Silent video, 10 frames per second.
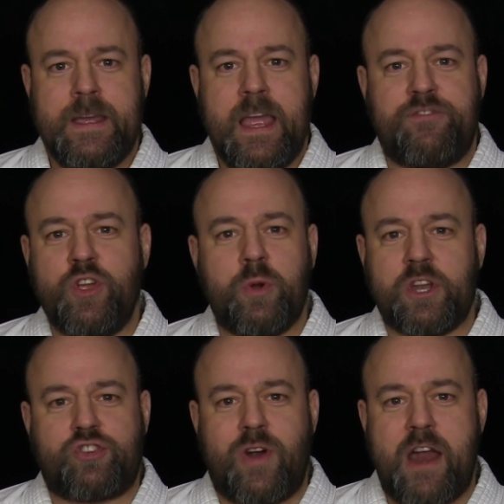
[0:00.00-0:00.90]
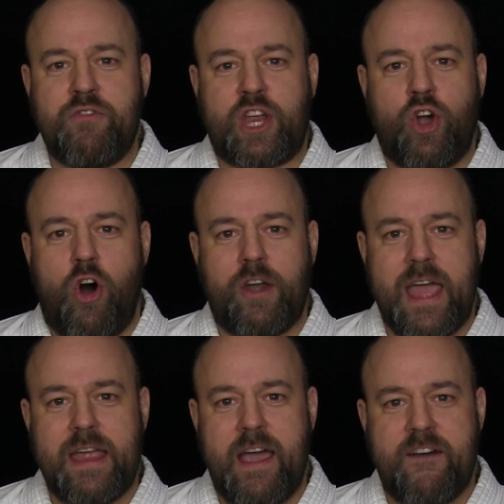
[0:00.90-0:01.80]
If you were to try and record
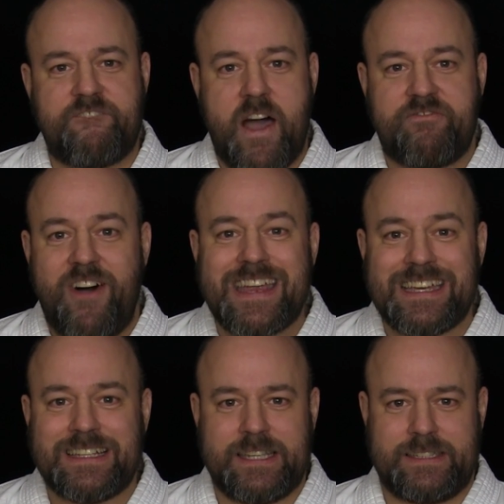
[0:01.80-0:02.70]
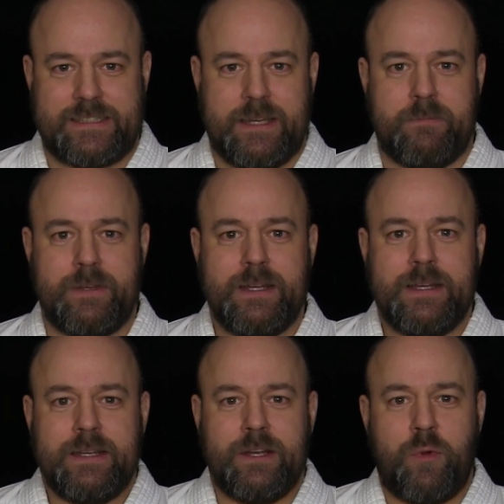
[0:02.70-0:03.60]
a fighting system,
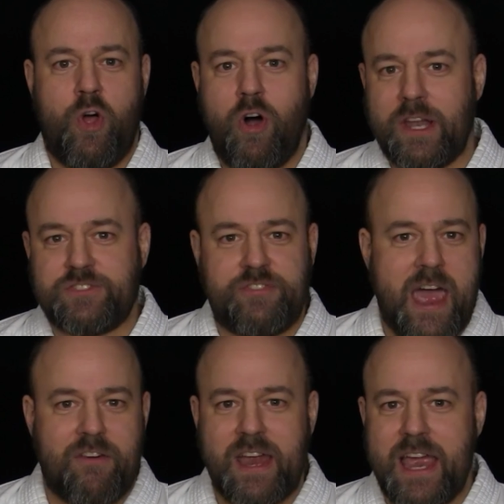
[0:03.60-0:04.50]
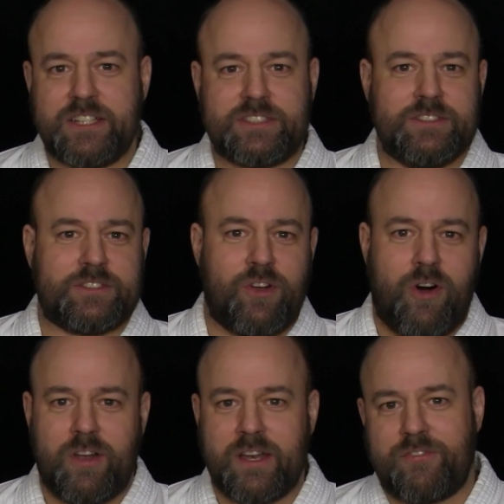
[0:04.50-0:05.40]
with all its variations and
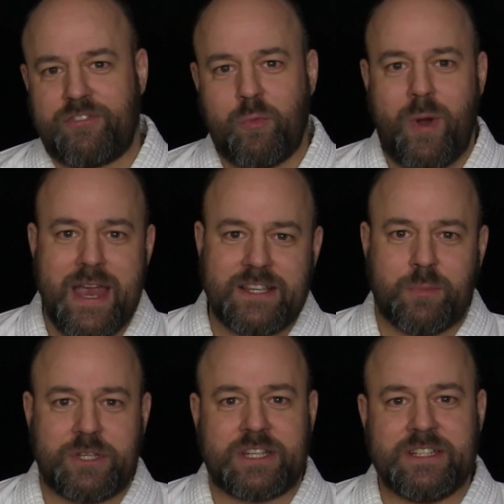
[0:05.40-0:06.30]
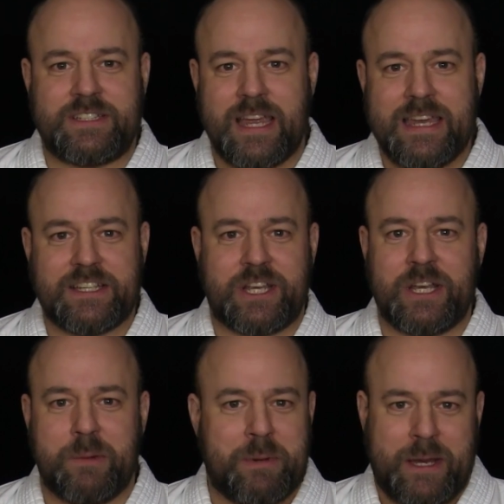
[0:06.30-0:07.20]
all the different ways in which techniques
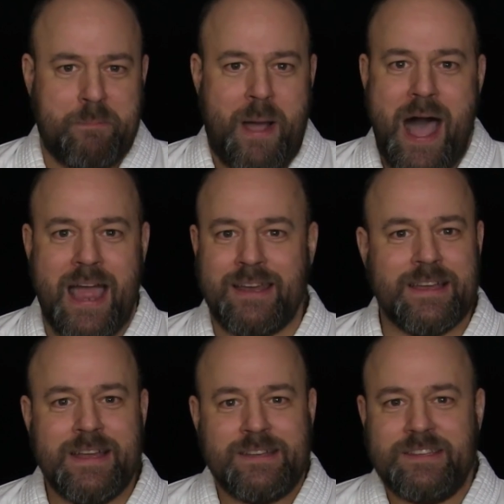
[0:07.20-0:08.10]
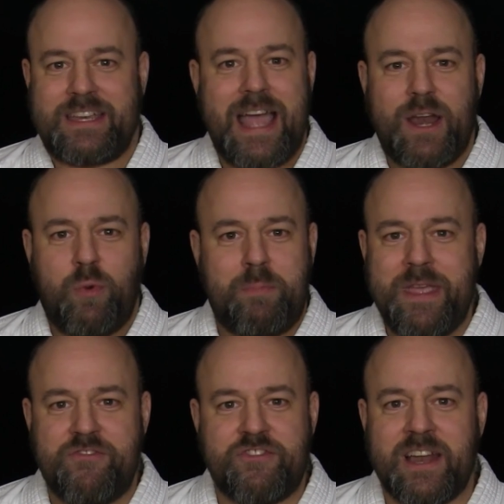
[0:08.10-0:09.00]
can be combined, your kata would
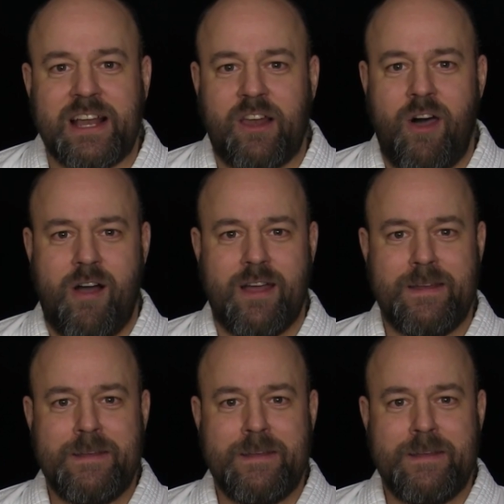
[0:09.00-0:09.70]
be infinitely long.